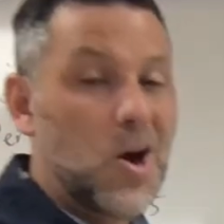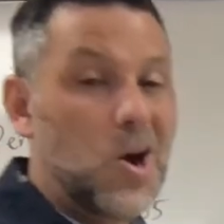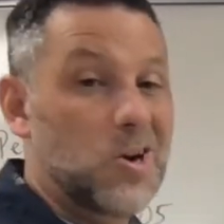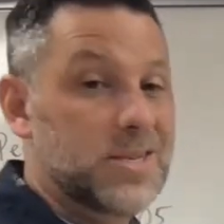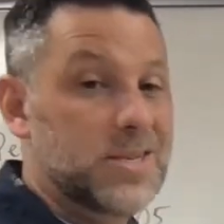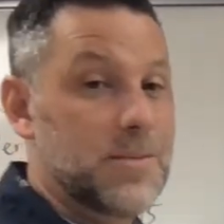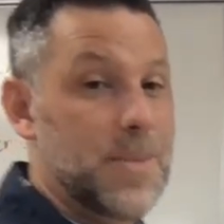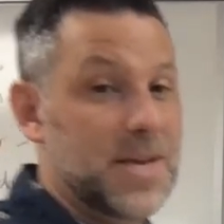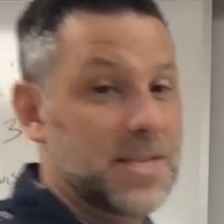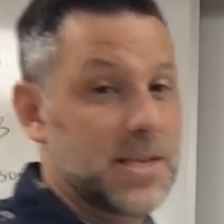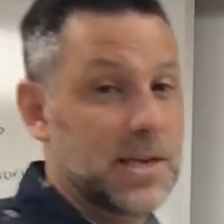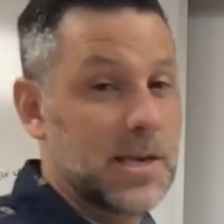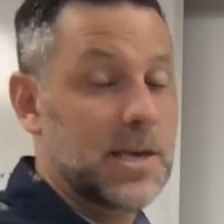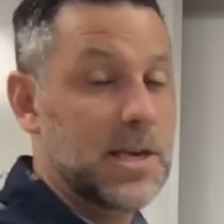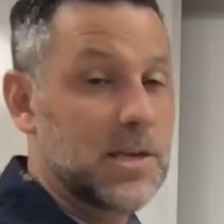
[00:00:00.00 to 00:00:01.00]
Our
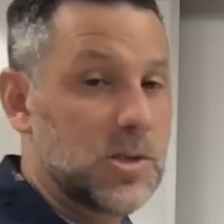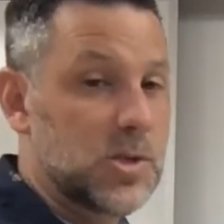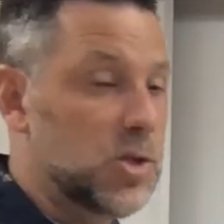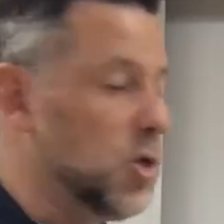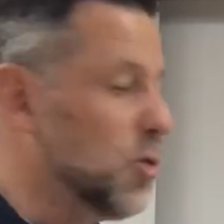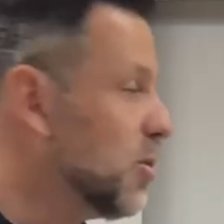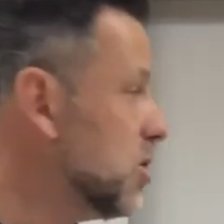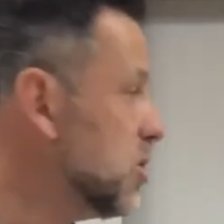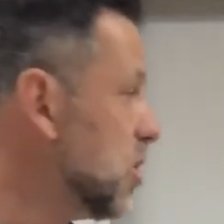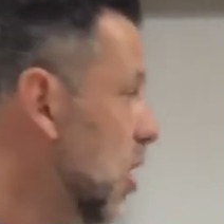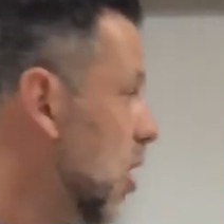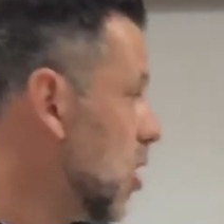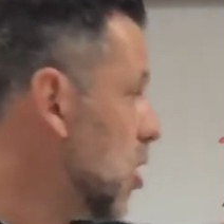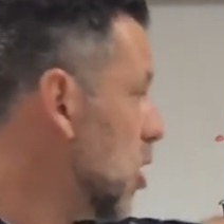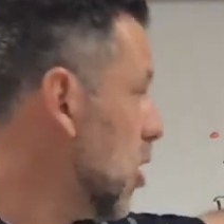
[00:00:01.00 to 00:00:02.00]
domestic consumers
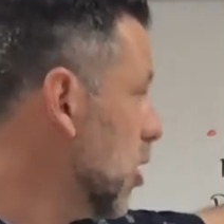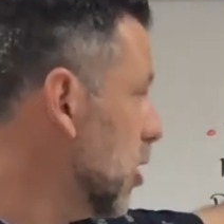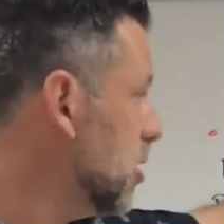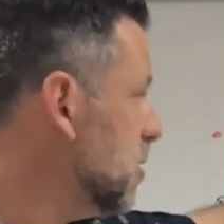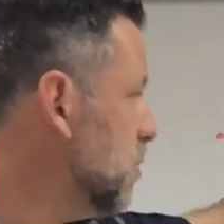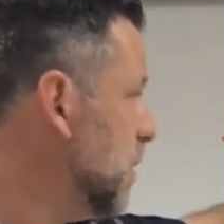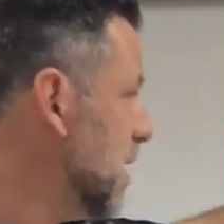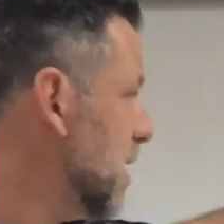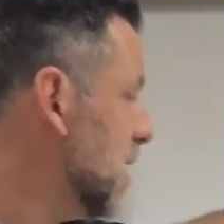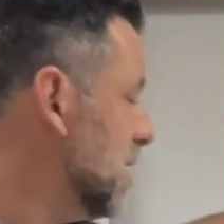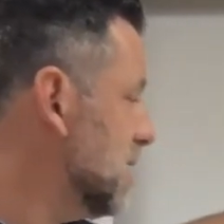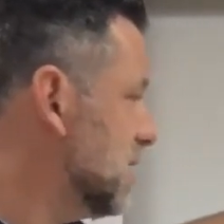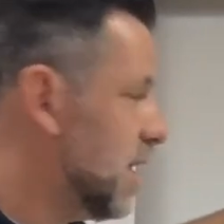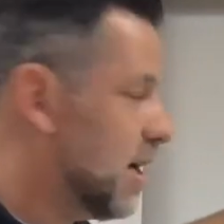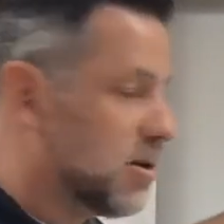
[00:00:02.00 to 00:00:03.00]
are hurt
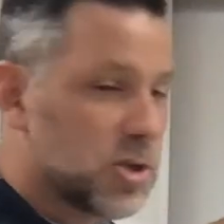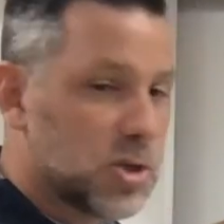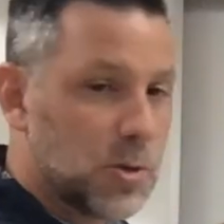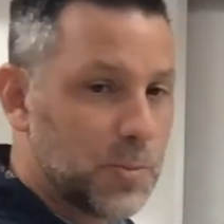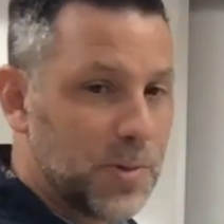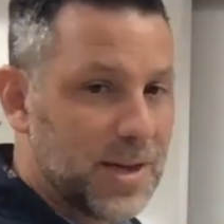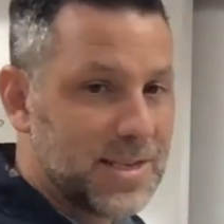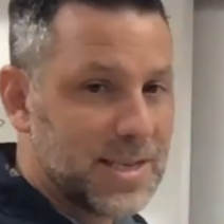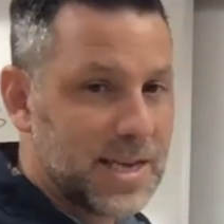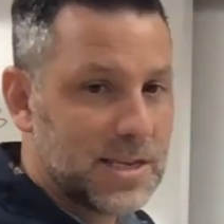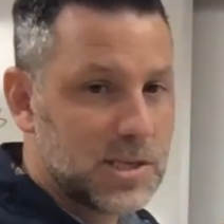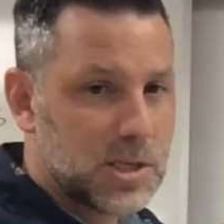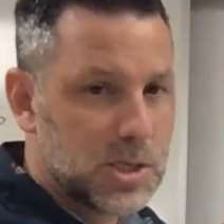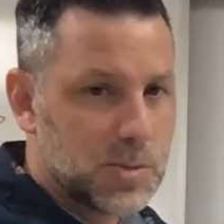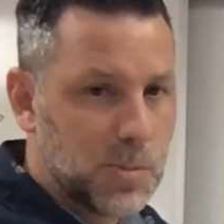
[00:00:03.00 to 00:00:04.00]
because their surplus
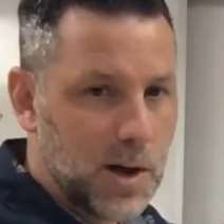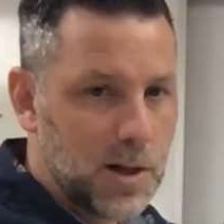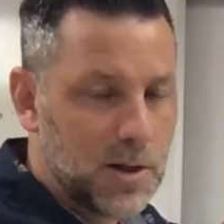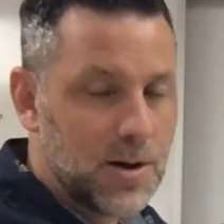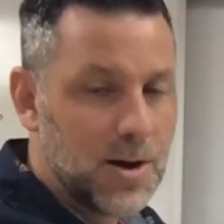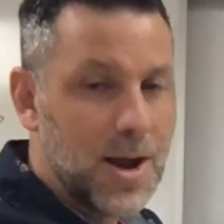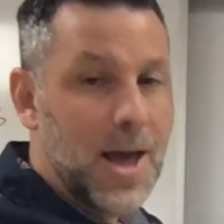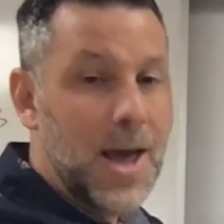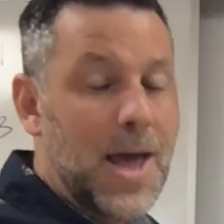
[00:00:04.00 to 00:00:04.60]
gets smaller.